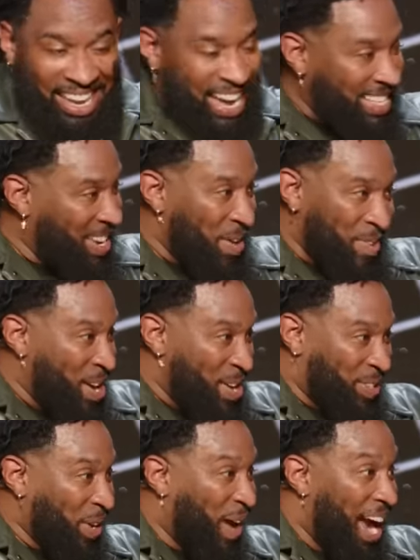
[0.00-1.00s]
I turned real
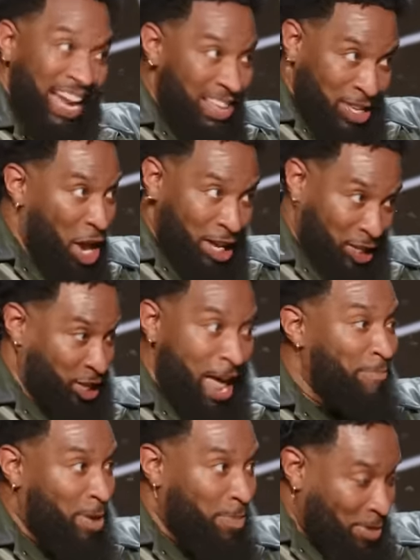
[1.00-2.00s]
280. This is
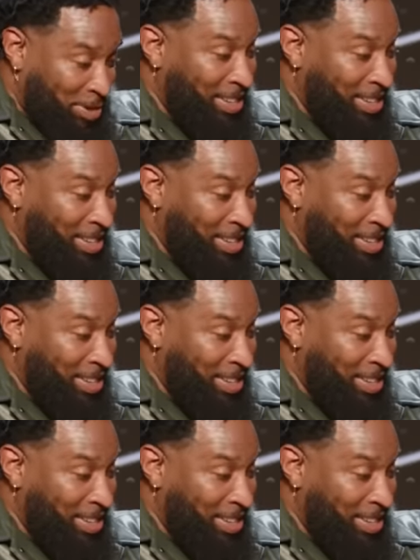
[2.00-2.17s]
unacceptable.